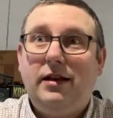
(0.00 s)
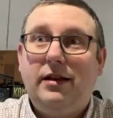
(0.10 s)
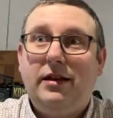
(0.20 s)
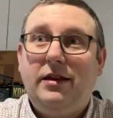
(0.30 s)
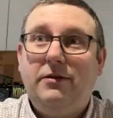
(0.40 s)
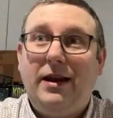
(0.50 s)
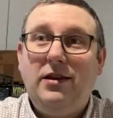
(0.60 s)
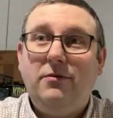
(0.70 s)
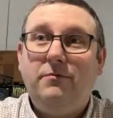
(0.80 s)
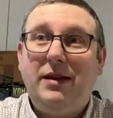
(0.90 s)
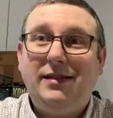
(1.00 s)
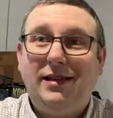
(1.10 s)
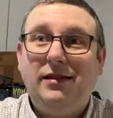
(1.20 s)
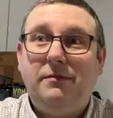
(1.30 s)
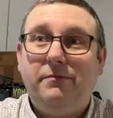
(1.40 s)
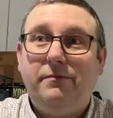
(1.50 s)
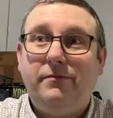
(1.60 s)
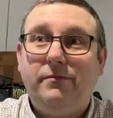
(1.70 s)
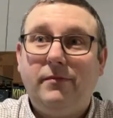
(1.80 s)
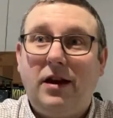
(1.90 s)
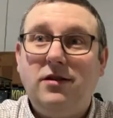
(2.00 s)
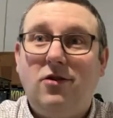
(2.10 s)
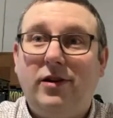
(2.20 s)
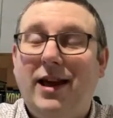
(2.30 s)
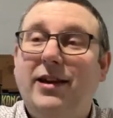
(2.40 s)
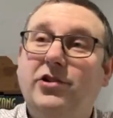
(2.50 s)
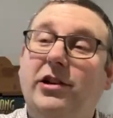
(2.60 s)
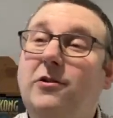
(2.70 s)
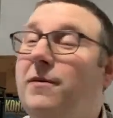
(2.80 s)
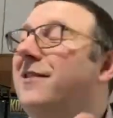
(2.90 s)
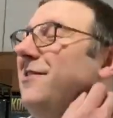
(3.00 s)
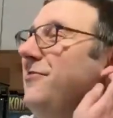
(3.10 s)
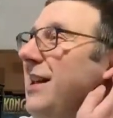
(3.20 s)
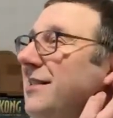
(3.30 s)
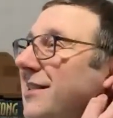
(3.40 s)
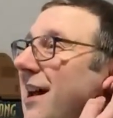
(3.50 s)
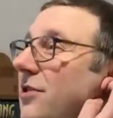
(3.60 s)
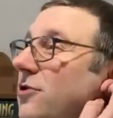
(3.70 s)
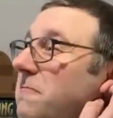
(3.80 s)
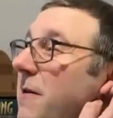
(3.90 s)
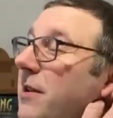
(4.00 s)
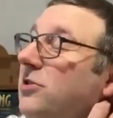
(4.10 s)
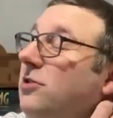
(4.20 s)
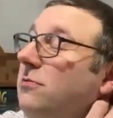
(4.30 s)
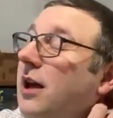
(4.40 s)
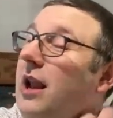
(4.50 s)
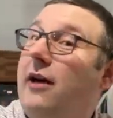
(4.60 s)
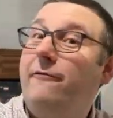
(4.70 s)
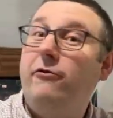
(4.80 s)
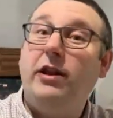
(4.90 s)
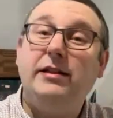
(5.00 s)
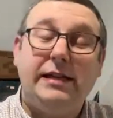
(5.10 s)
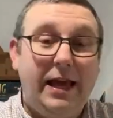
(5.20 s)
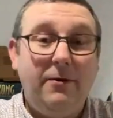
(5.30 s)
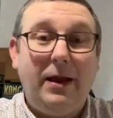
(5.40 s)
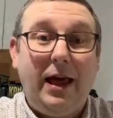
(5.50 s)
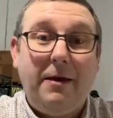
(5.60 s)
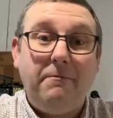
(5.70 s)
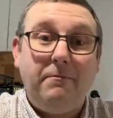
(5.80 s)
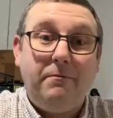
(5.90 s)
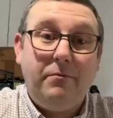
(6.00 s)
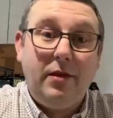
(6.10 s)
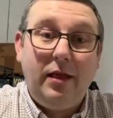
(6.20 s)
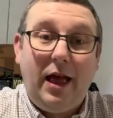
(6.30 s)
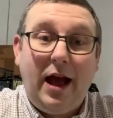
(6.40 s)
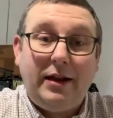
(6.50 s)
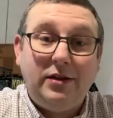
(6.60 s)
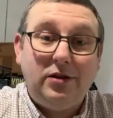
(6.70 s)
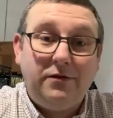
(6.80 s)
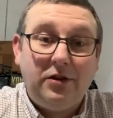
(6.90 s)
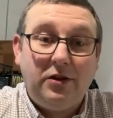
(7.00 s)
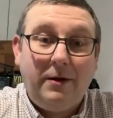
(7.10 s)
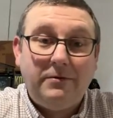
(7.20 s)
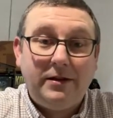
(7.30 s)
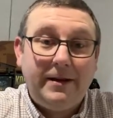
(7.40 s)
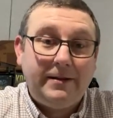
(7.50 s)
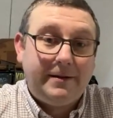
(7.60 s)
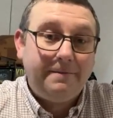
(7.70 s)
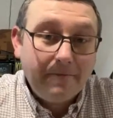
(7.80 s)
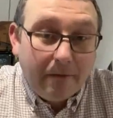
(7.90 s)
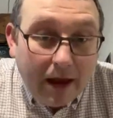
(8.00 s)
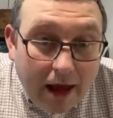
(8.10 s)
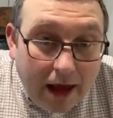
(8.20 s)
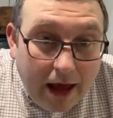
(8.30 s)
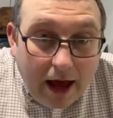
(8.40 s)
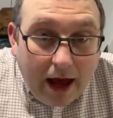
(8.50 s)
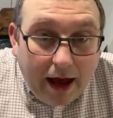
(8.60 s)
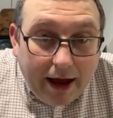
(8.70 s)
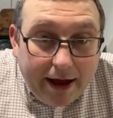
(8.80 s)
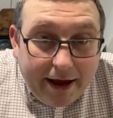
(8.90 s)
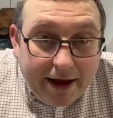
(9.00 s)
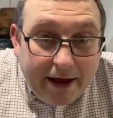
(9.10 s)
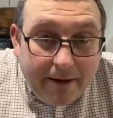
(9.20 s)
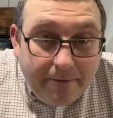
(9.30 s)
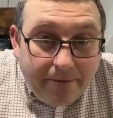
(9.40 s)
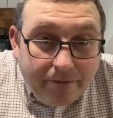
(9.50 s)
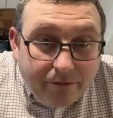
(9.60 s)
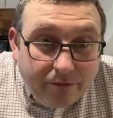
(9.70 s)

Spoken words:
you end up missing them and not catching up. I do need to catch up. Maybe it's something I'll have running today while I'm adding stuff to the website. Sarim